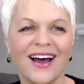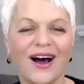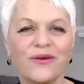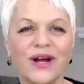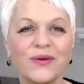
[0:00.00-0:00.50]

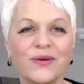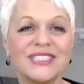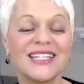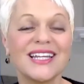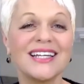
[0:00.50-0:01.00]
All right, well,
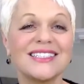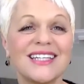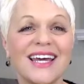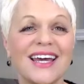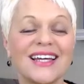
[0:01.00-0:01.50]
today's
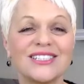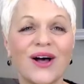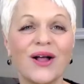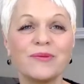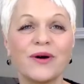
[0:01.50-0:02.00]
day is
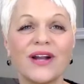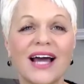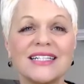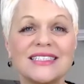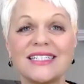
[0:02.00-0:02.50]
all about
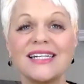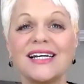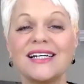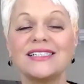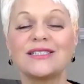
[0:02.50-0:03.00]

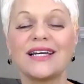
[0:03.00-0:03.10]
ideas.